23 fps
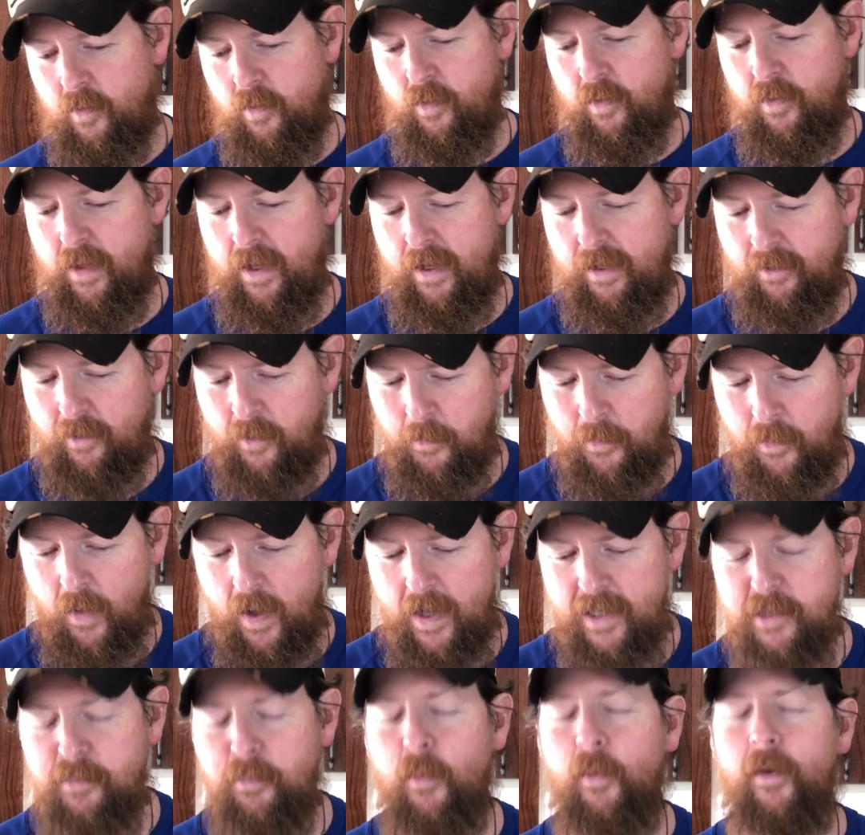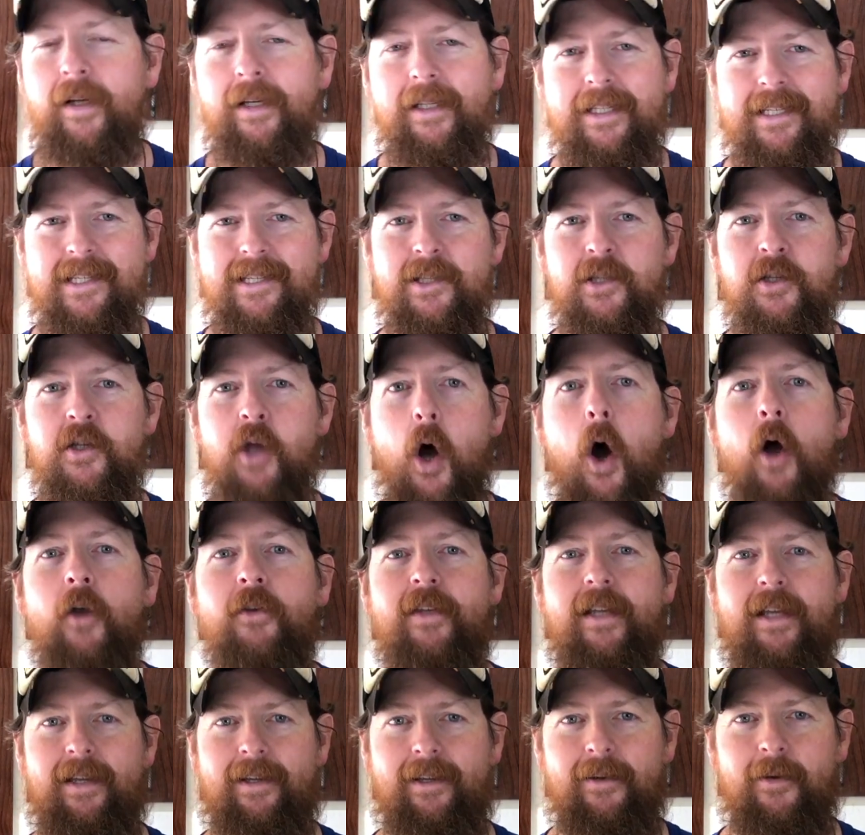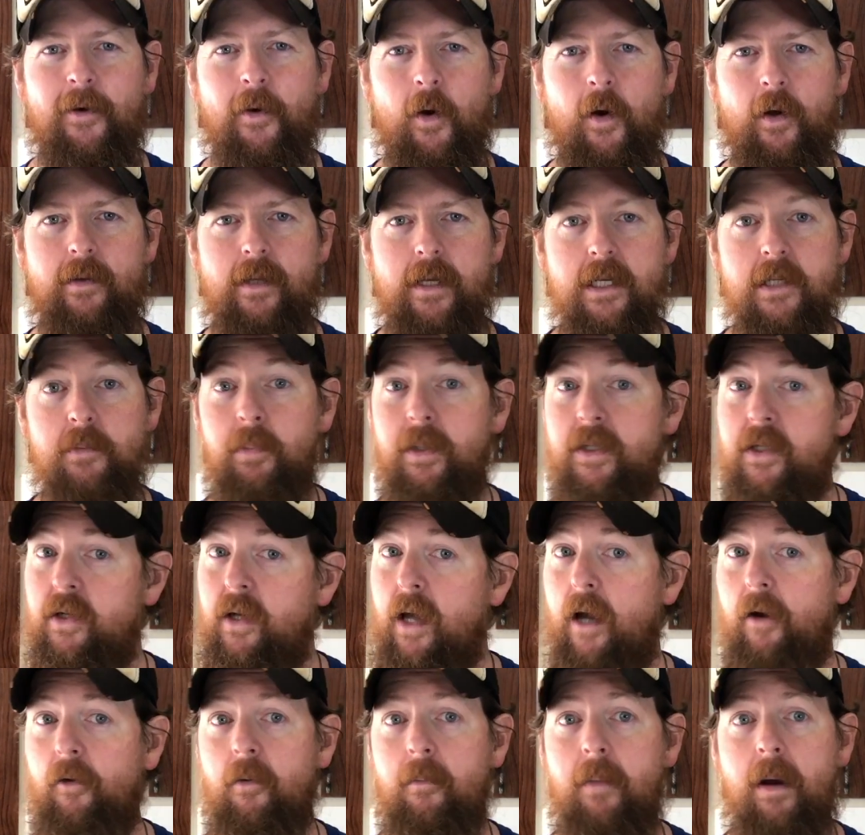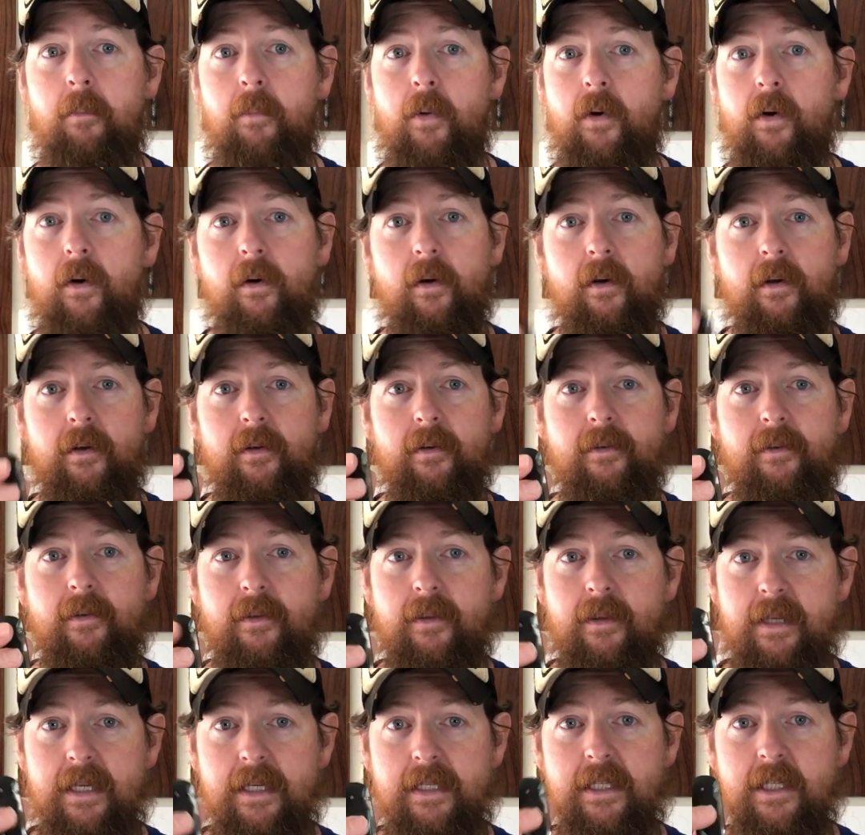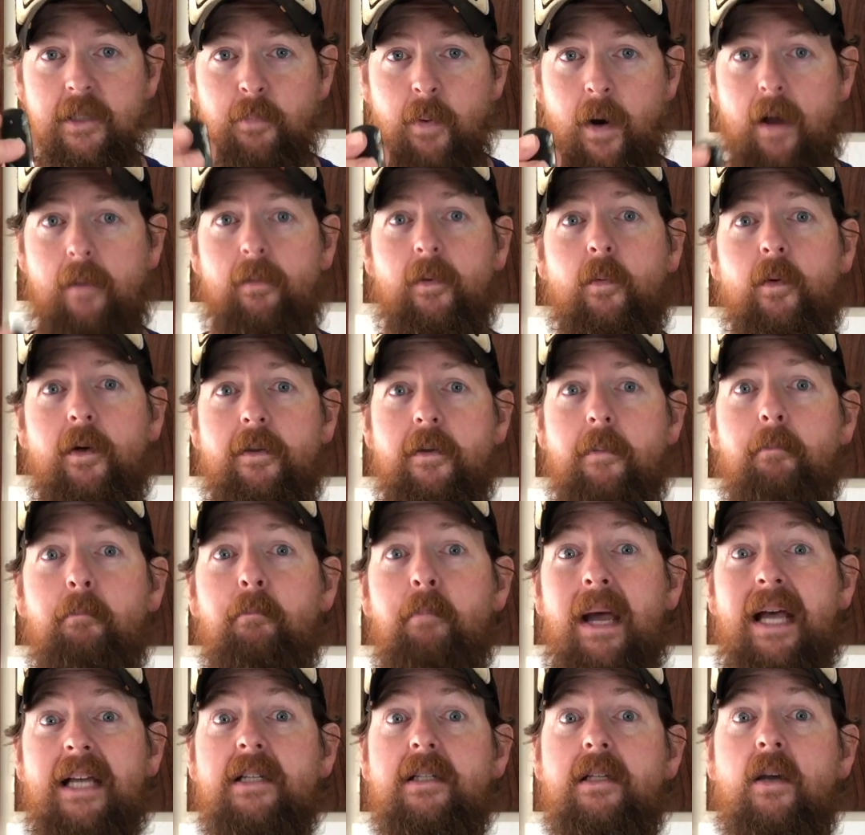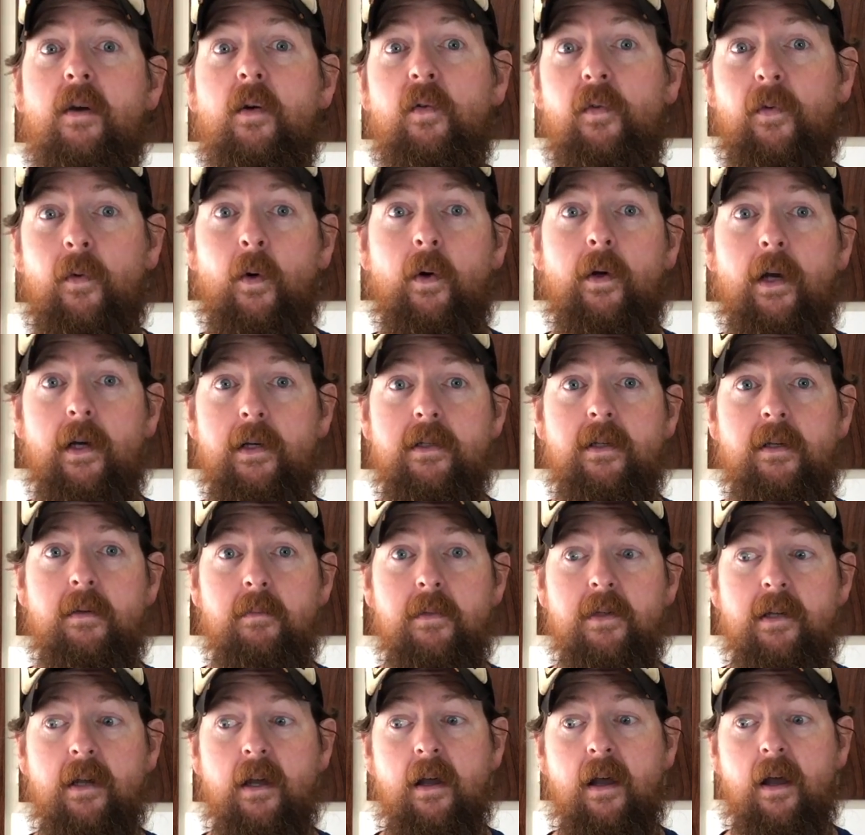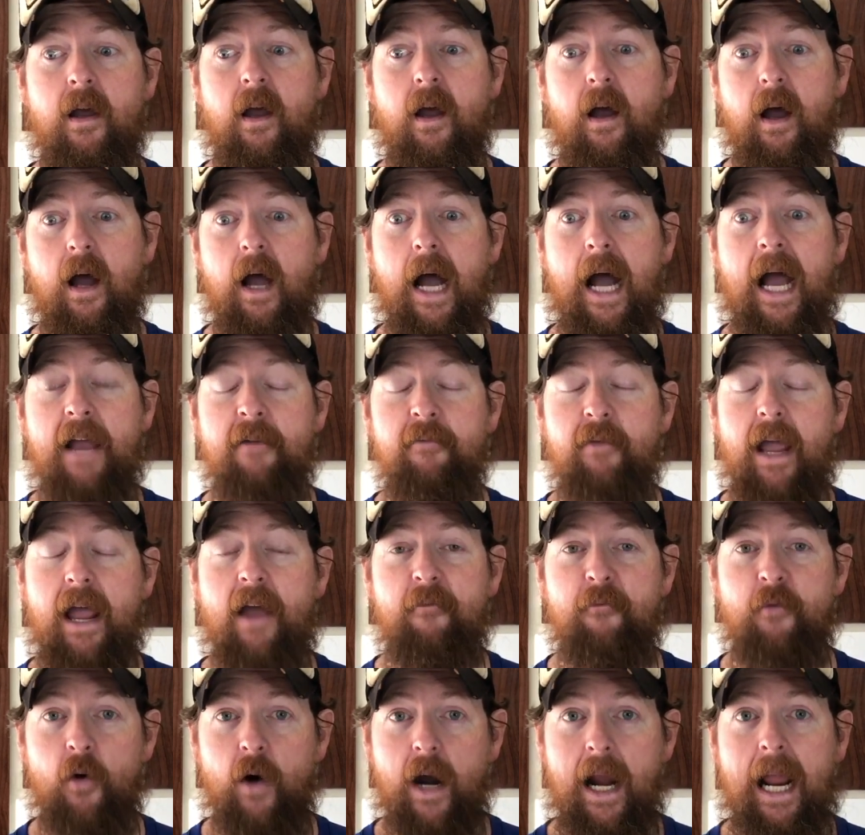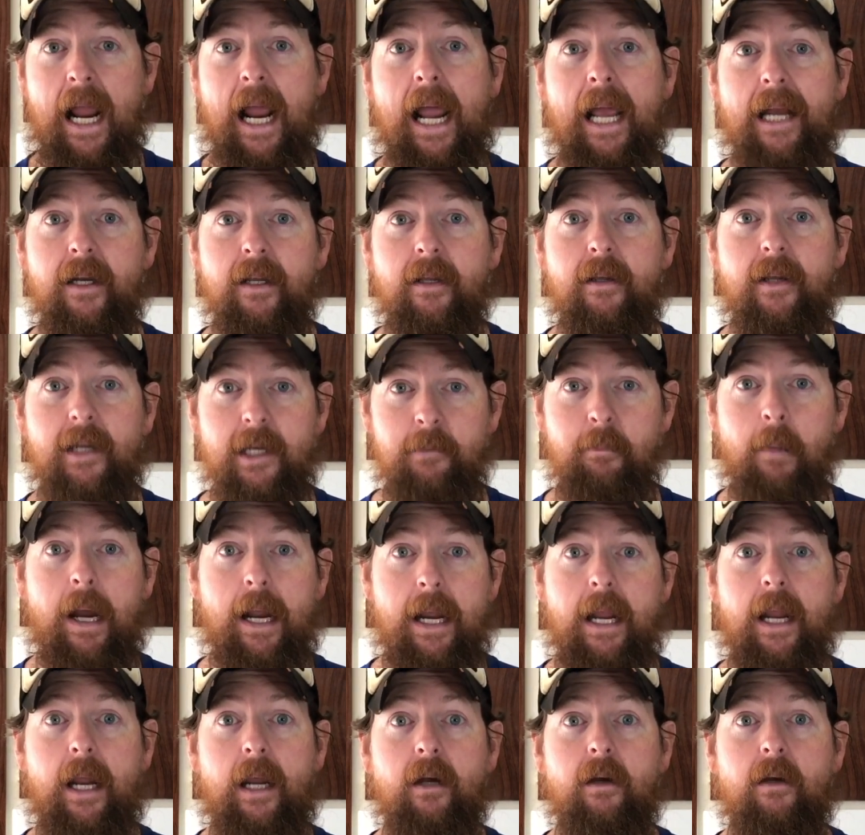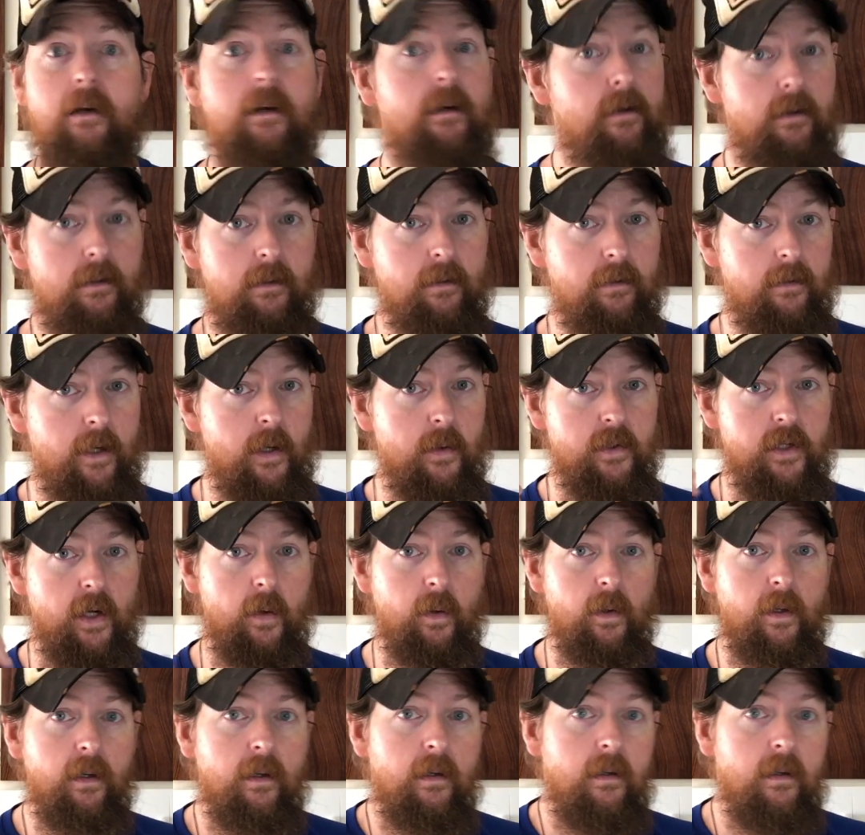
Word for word: that the price point is daunting on these, but you gotta remember, this is probably one of the best full customs I've ever had in my hand. No joke.